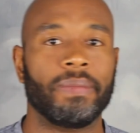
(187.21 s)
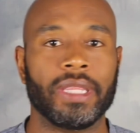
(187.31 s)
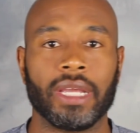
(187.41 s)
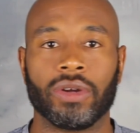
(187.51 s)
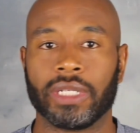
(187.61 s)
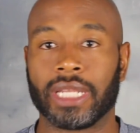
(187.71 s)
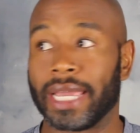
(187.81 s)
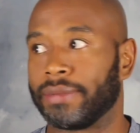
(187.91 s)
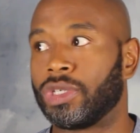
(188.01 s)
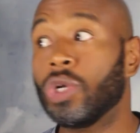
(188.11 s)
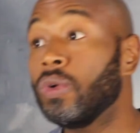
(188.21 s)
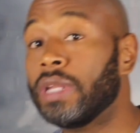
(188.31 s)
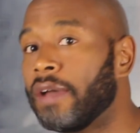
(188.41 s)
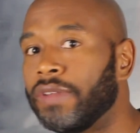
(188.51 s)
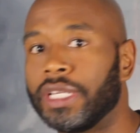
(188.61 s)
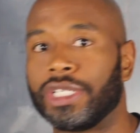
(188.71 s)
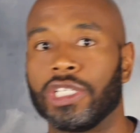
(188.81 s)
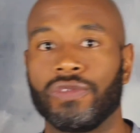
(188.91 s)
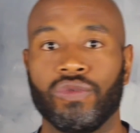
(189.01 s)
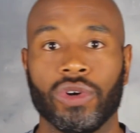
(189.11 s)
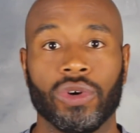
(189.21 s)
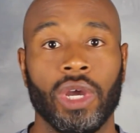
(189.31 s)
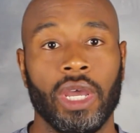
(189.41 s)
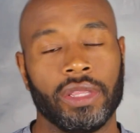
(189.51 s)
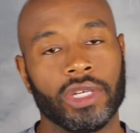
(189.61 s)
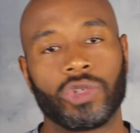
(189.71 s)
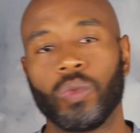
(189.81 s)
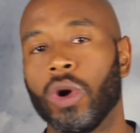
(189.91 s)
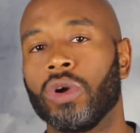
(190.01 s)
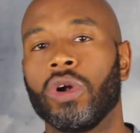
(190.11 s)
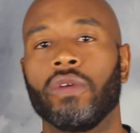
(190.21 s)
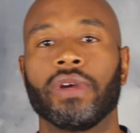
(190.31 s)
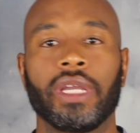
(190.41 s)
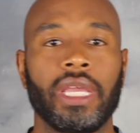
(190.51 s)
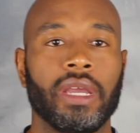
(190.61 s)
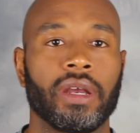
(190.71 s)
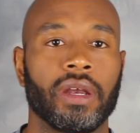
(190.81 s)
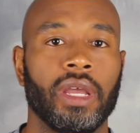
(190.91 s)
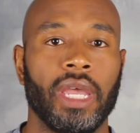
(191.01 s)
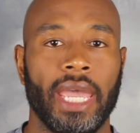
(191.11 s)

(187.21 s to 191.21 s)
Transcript: but then only like 2 definitions for this word over here.